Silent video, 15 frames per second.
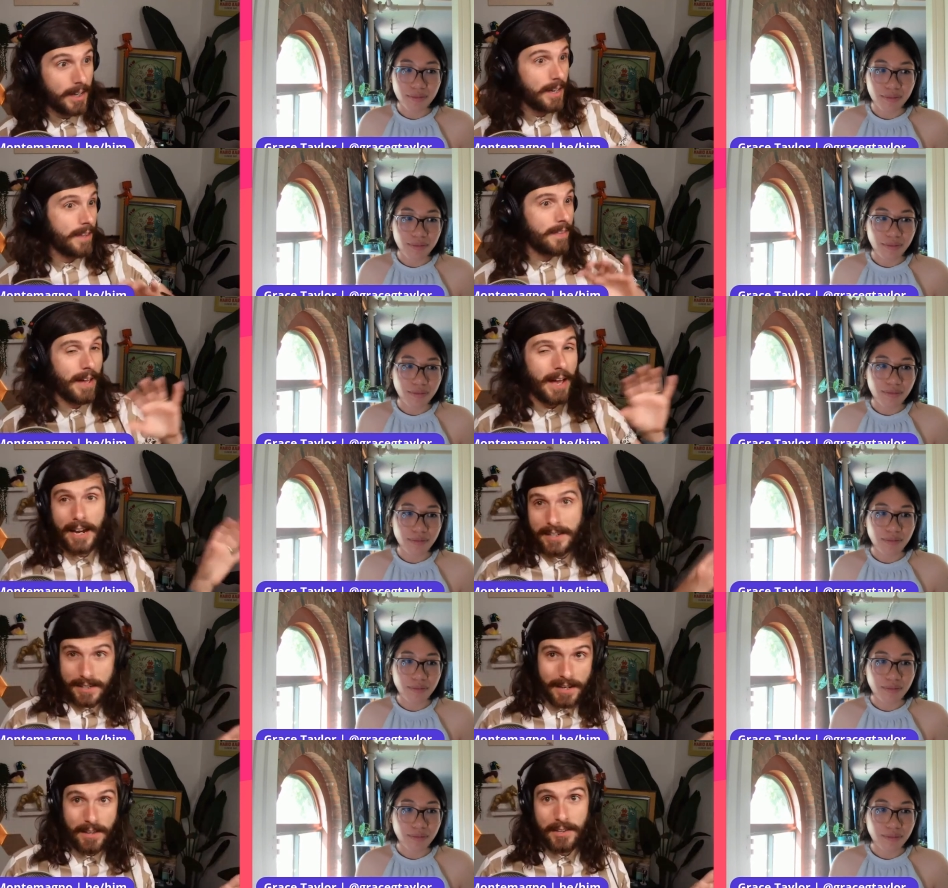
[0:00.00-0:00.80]
Speaker 1: the
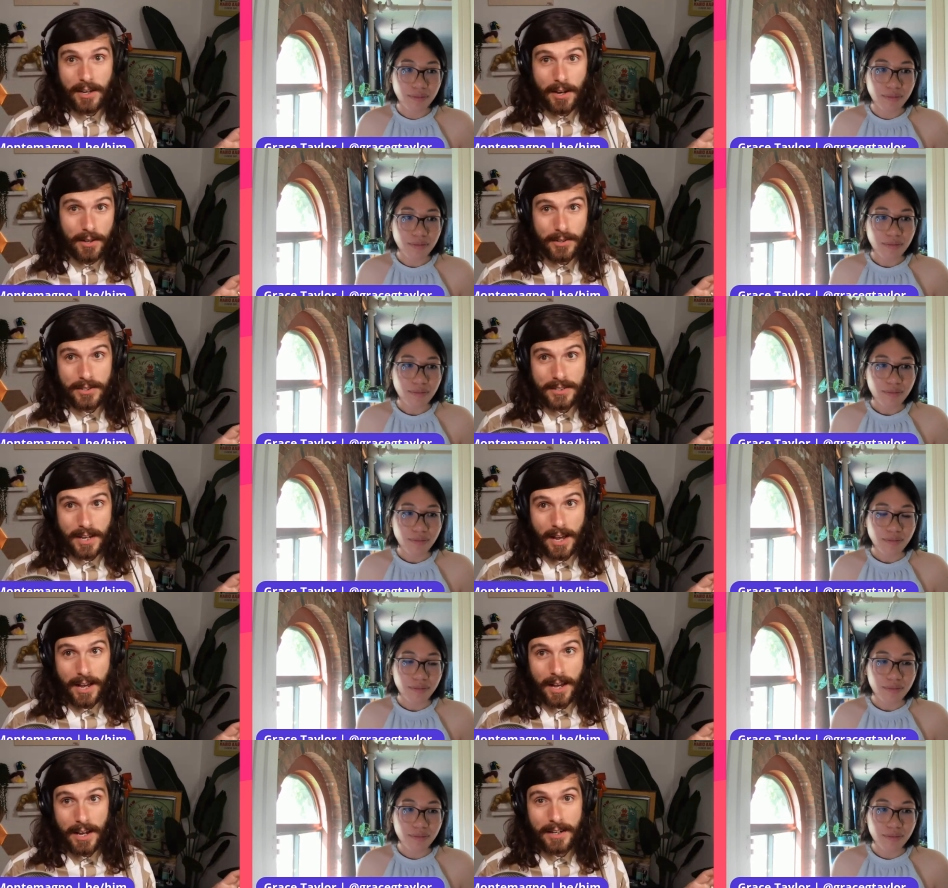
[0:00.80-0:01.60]
IDE on the other
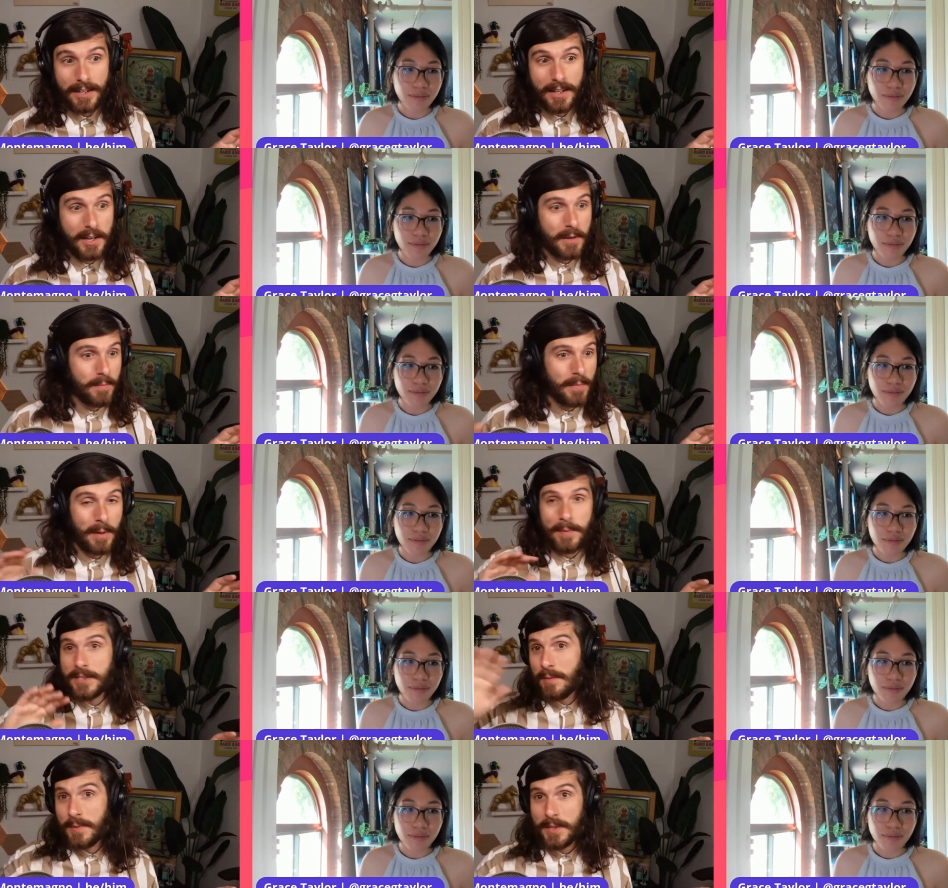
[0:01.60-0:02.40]
side, maybe
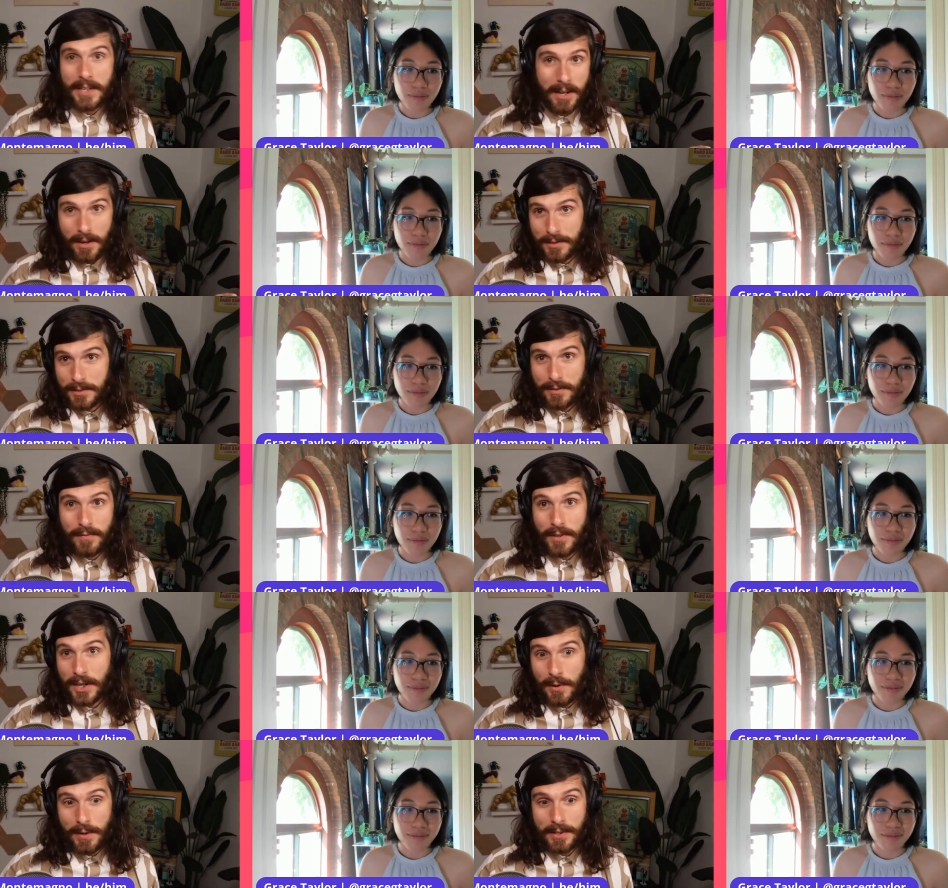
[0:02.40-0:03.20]
something else, a
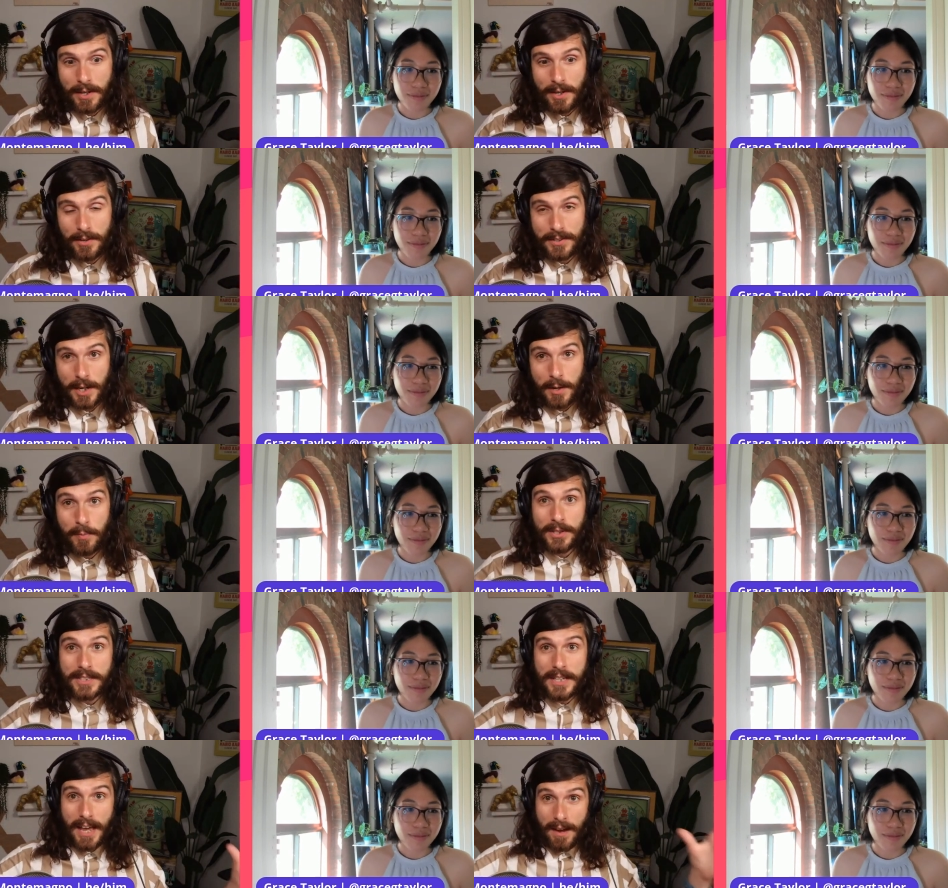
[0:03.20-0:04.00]
video on the other side. It brings
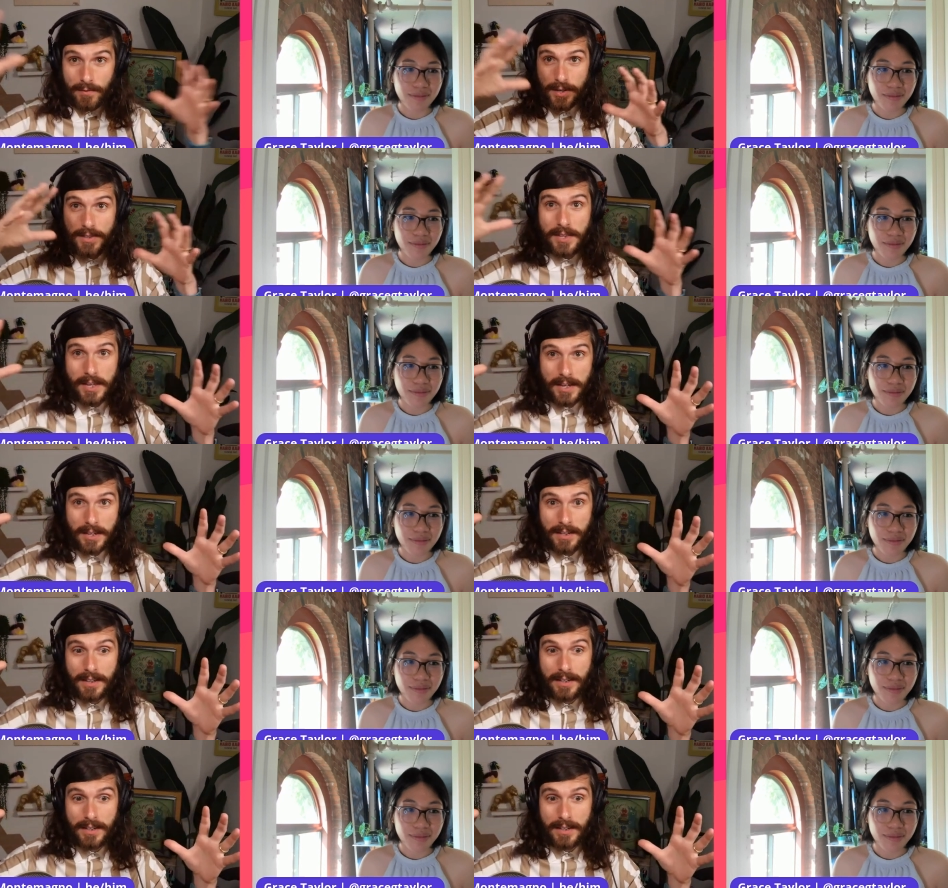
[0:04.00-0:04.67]
everything